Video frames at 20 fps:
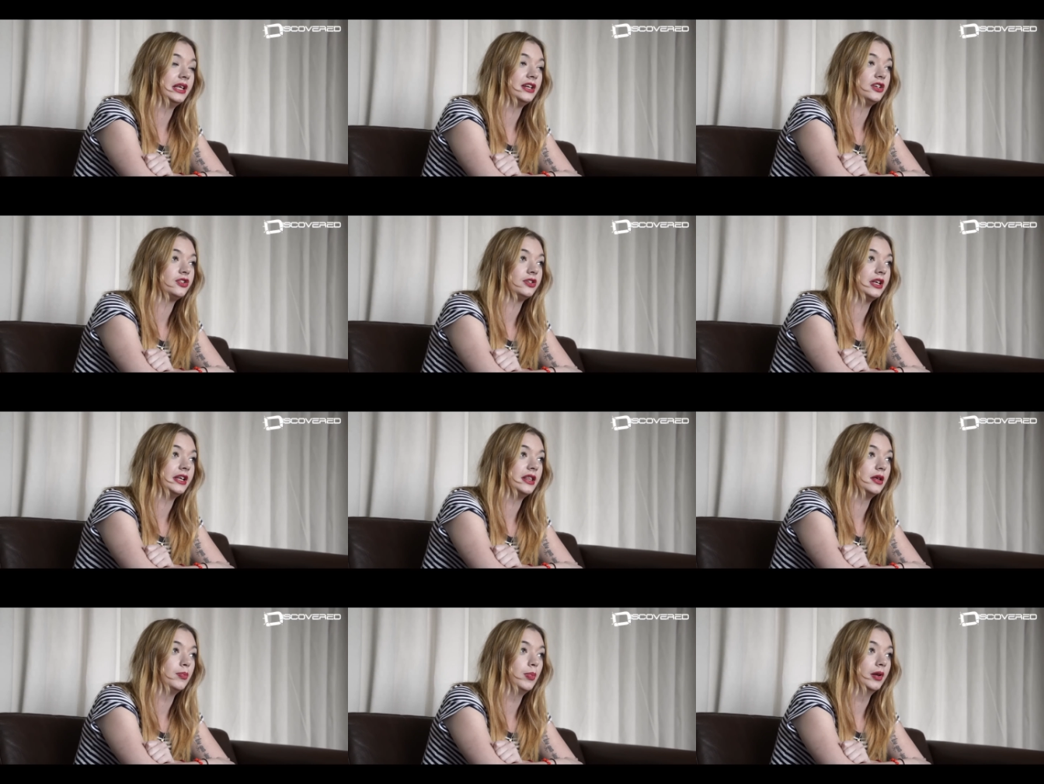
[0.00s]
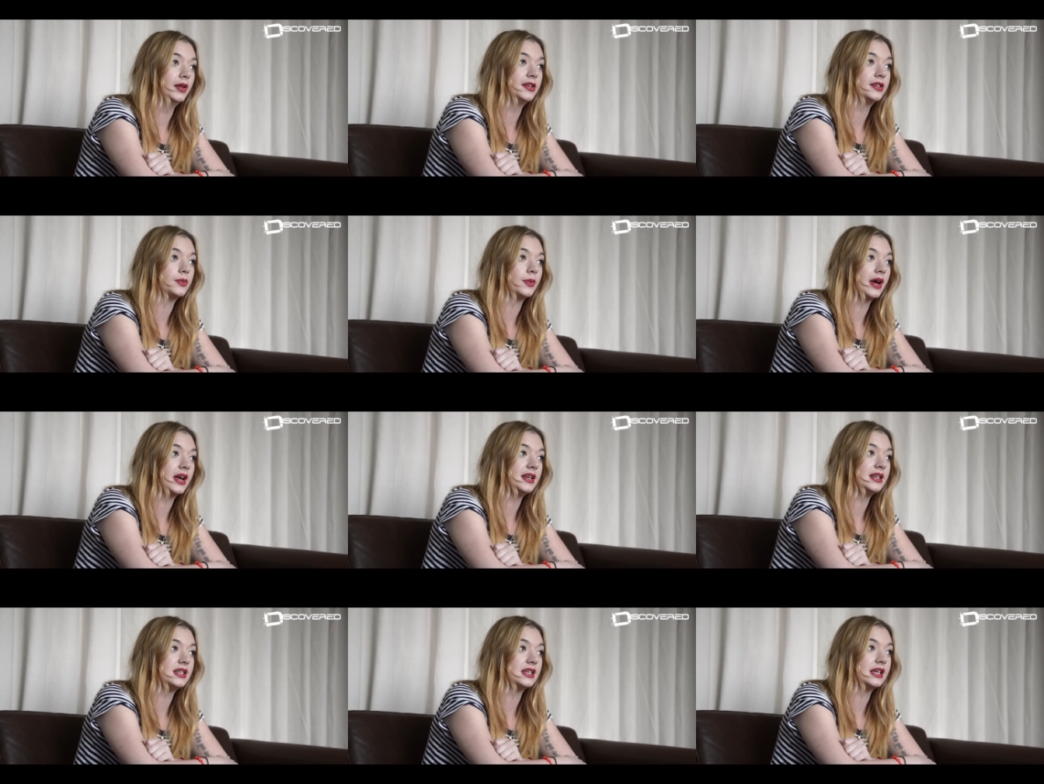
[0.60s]
literally the blood,
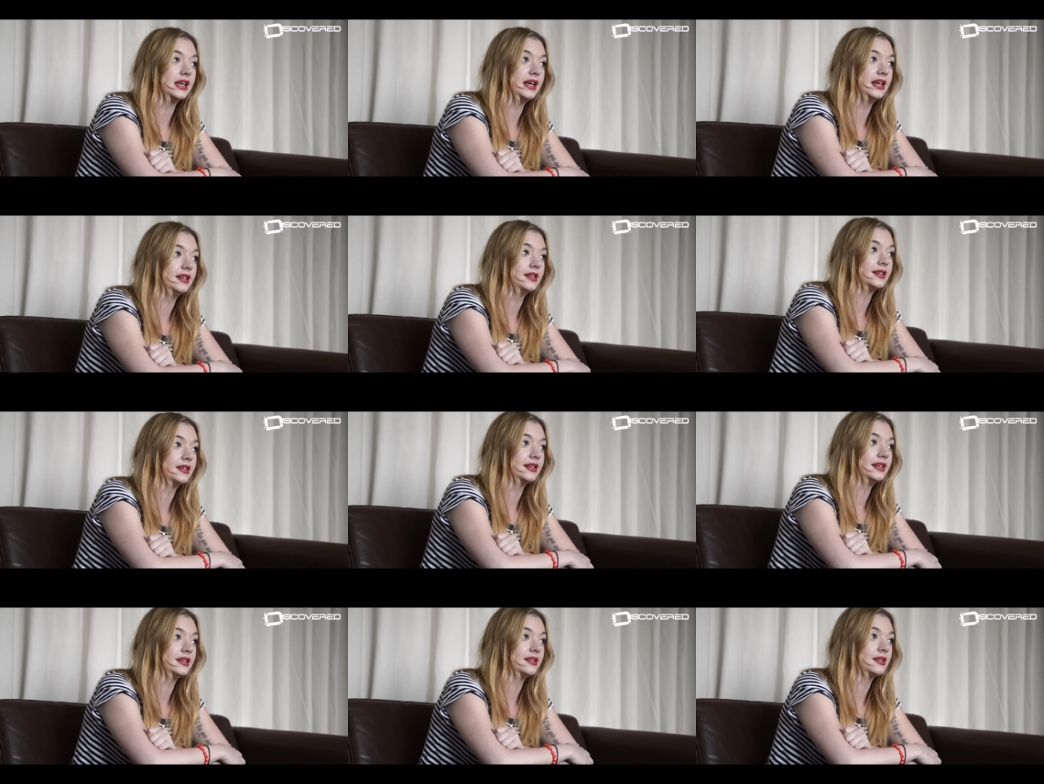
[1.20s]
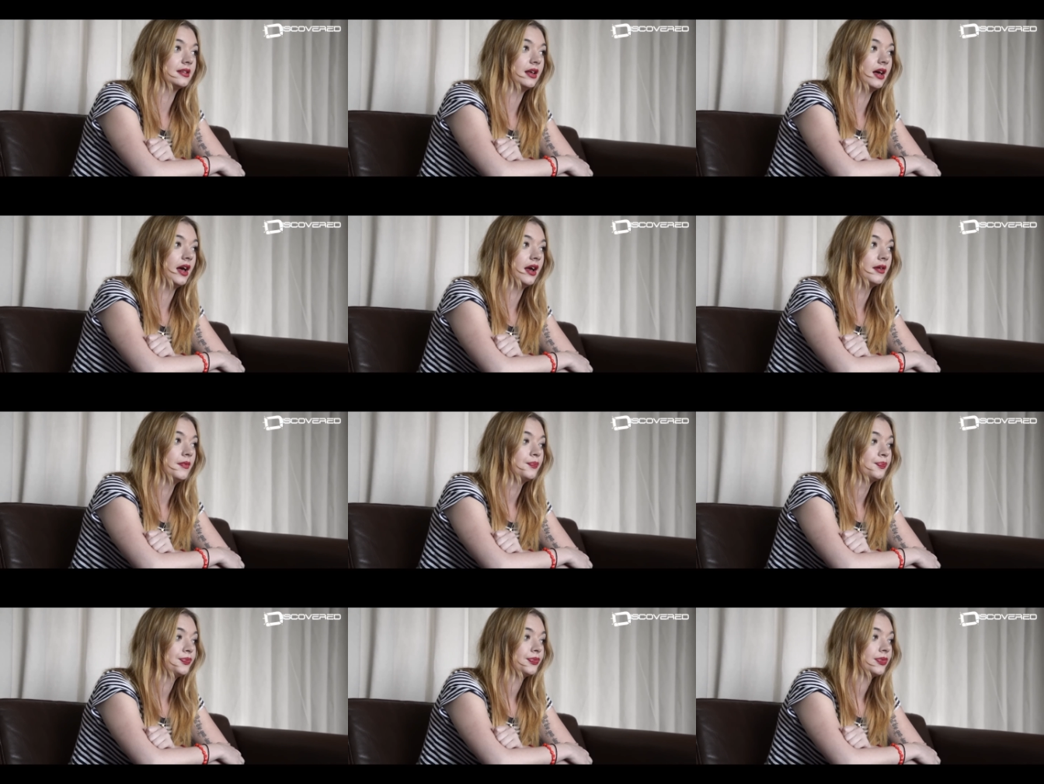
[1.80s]
sweat and tears, it's like,